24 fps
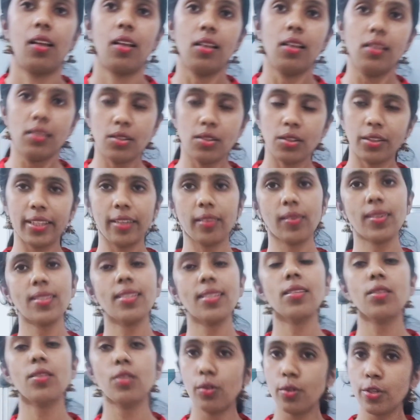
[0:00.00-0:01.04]
So here is
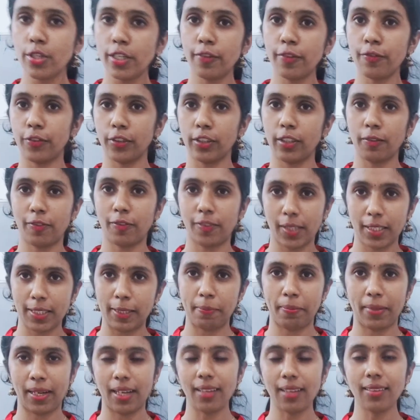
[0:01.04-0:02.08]
the solution for the
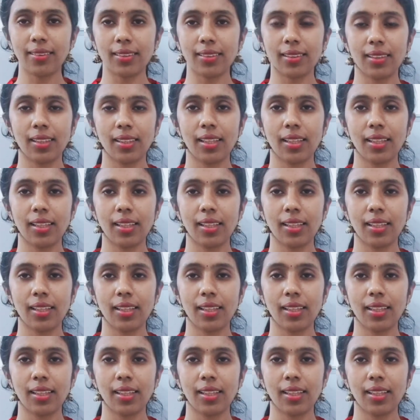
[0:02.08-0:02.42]
first part.